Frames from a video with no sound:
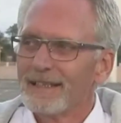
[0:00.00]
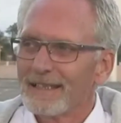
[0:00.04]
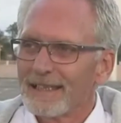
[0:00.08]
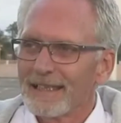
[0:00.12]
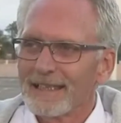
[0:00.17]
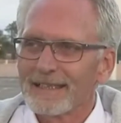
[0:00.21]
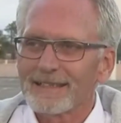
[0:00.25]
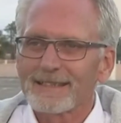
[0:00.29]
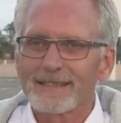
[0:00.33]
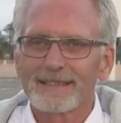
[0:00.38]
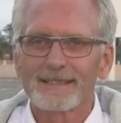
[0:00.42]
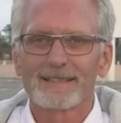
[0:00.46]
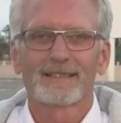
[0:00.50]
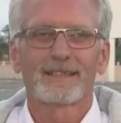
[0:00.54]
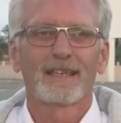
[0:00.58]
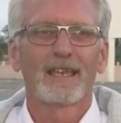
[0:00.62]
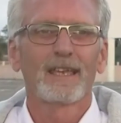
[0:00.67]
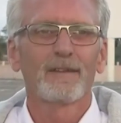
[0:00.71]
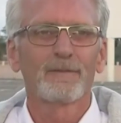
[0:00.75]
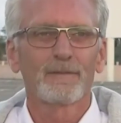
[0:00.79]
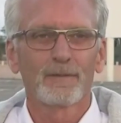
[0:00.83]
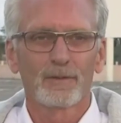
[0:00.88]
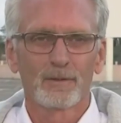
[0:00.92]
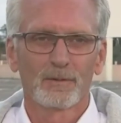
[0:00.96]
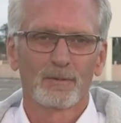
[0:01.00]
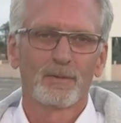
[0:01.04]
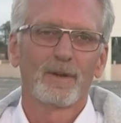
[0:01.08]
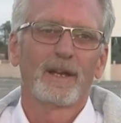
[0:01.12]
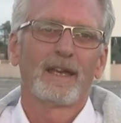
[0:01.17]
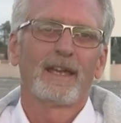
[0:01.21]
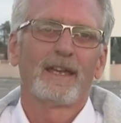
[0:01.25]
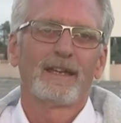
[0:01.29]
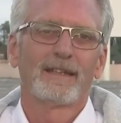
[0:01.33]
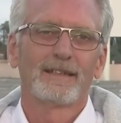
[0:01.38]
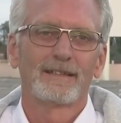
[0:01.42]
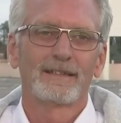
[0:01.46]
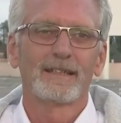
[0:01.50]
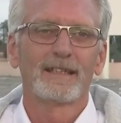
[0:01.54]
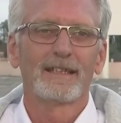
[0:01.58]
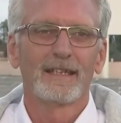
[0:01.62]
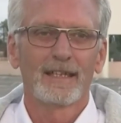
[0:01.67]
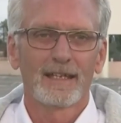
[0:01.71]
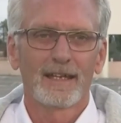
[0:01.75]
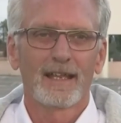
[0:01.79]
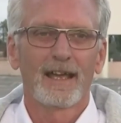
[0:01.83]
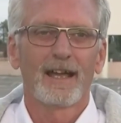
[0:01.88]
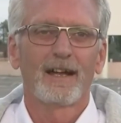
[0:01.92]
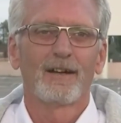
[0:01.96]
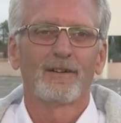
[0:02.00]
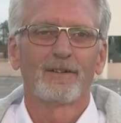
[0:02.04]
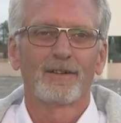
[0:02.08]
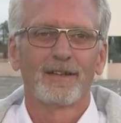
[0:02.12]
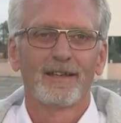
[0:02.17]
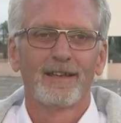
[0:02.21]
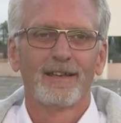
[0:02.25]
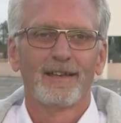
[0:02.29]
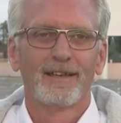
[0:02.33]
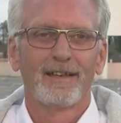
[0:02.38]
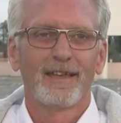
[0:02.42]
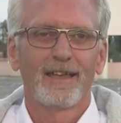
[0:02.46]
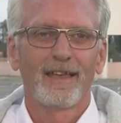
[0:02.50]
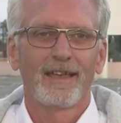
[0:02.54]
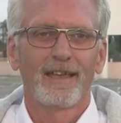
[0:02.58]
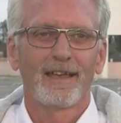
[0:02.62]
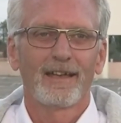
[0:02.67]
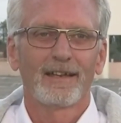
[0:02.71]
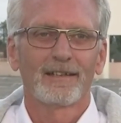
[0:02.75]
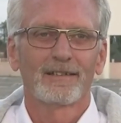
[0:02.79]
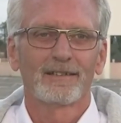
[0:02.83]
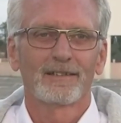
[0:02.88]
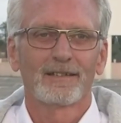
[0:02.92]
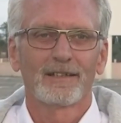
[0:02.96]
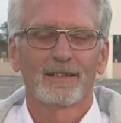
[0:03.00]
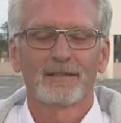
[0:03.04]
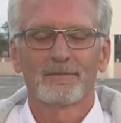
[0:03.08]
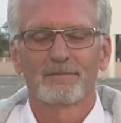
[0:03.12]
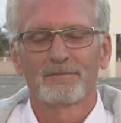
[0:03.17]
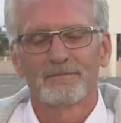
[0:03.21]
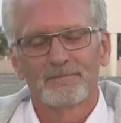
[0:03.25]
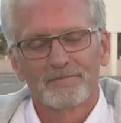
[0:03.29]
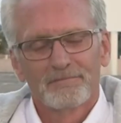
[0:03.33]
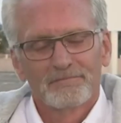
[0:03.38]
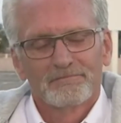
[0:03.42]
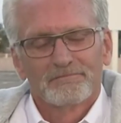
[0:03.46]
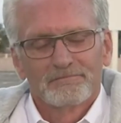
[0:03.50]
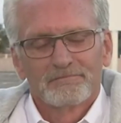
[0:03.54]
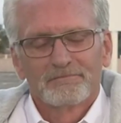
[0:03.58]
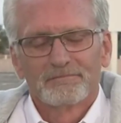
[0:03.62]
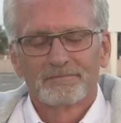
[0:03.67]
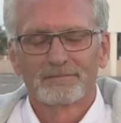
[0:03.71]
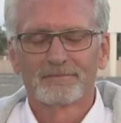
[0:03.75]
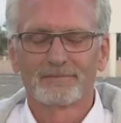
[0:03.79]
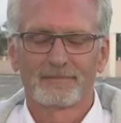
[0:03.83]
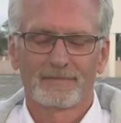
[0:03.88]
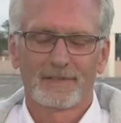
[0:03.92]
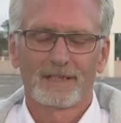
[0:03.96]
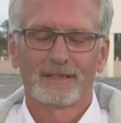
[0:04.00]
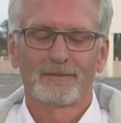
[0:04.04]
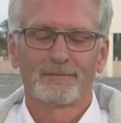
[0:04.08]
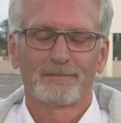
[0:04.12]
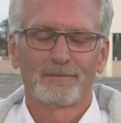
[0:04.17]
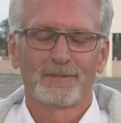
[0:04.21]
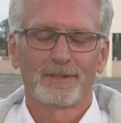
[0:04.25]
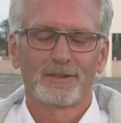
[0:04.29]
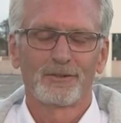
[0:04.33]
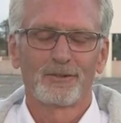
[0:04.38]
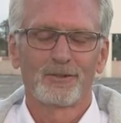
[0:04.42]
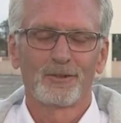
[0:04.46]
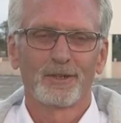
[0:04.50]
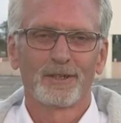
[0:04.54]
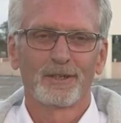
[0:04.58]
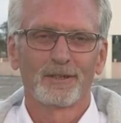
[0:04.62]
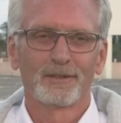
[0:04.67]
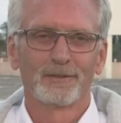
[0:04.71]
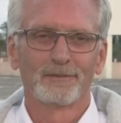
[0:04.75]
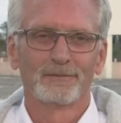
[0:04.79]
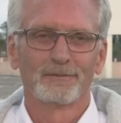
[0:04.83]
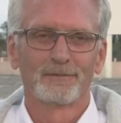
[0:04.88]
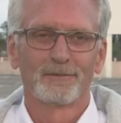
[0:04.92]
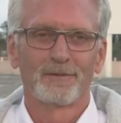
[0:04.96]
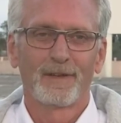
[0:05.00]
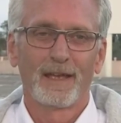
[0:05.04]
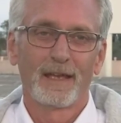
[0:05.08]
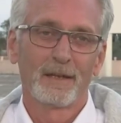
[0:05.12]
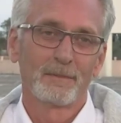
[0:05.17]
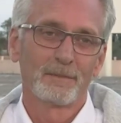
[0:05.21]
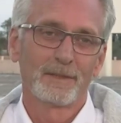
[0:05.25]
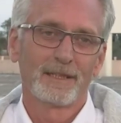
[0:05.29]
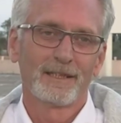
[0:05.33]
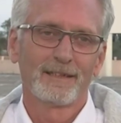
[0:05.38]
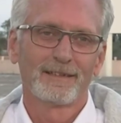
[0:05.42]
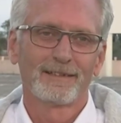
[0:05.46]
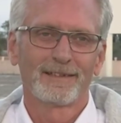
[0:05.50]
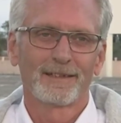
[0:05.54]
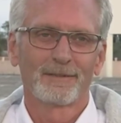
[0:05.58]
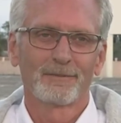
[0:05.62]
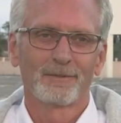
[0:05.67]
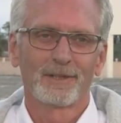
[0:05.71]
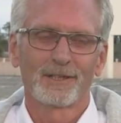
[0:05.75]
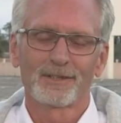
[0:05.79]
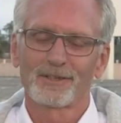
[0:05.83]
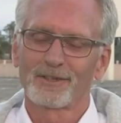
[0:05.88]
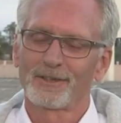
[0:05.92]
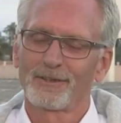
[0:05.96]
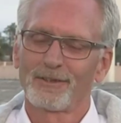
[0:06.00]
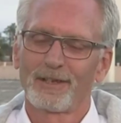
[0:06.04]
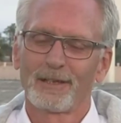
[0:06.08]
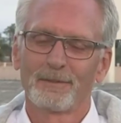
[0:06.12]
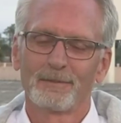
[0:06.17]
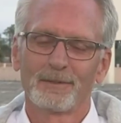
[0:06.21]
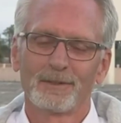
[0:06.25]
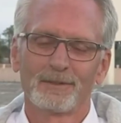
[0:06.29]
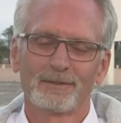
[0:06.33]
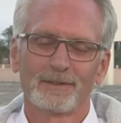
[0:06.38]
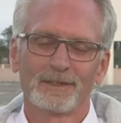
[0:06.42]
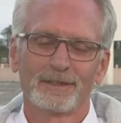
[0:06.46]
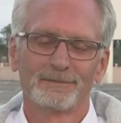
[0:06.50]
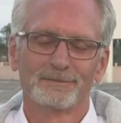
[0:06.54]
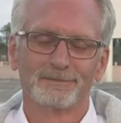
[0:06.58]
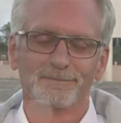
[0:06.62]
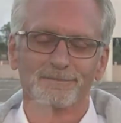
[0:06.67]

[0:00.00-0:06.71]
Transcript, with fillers: it's a safer way to get out and, uh, and enjoy your family and watch a great movie.